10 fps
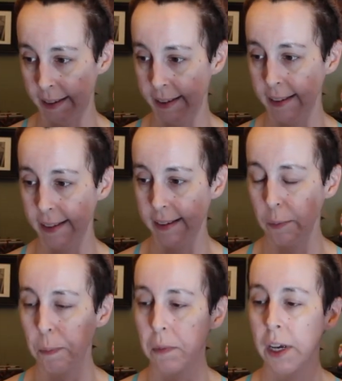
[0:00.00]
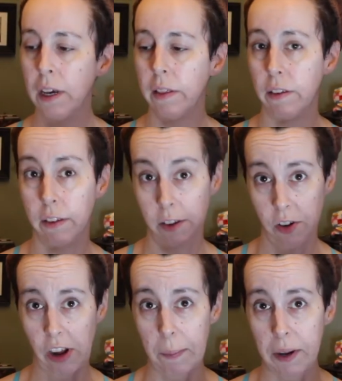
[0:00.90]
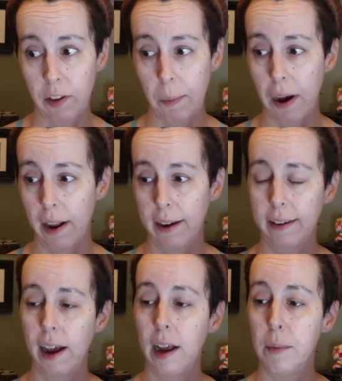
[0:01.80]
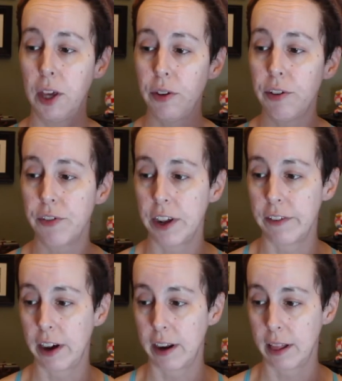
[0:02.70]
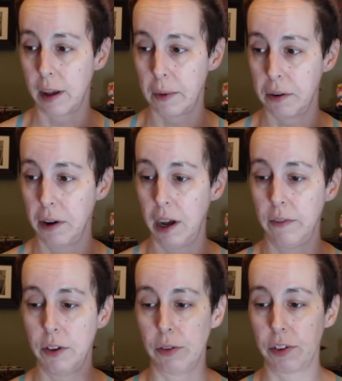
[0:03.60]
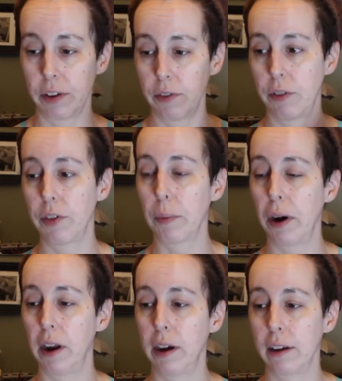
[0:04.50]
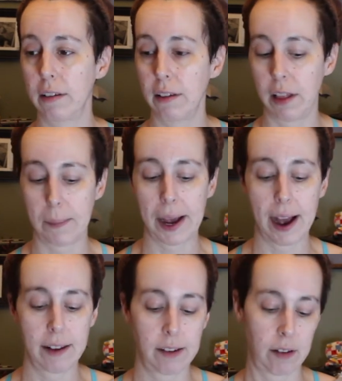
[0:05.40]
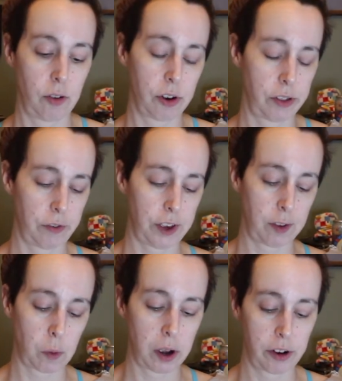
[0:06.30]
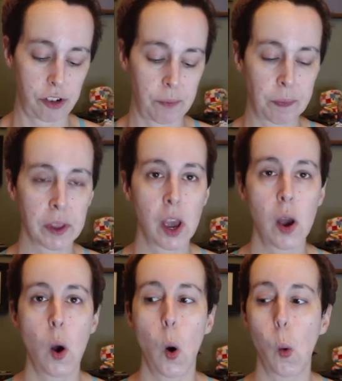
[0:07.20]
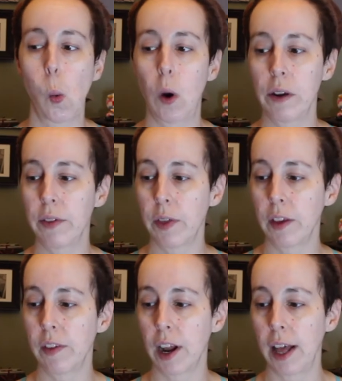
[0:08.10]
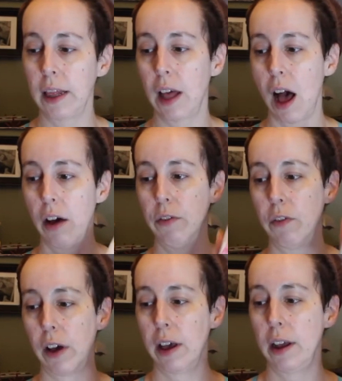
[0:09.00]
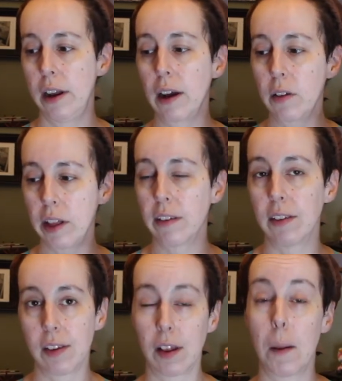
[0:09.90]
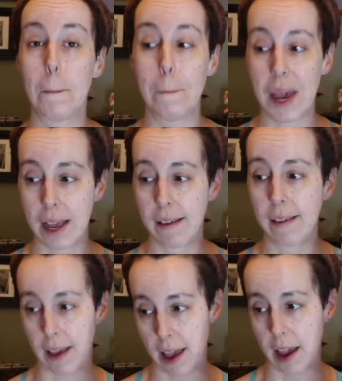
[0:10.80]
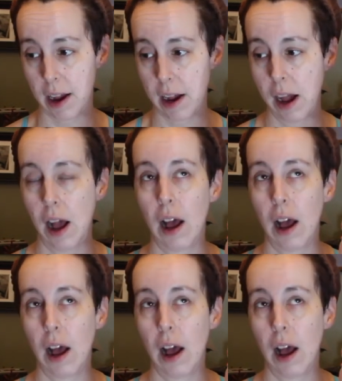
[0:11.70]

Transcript: essence. This is a Japanese product. I'm a huge fan of Hada Labo. I've used several of their products in the past, including their face wash. One of the things that I love, not only is this an amazing,